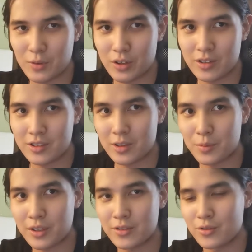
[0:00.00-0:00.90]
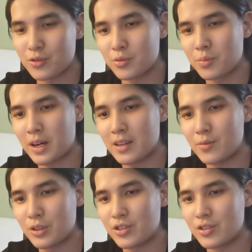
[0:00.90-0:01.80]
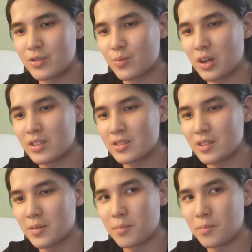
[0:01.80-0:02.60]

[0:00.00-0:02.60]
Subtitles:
model is separated into two parts, which is one is the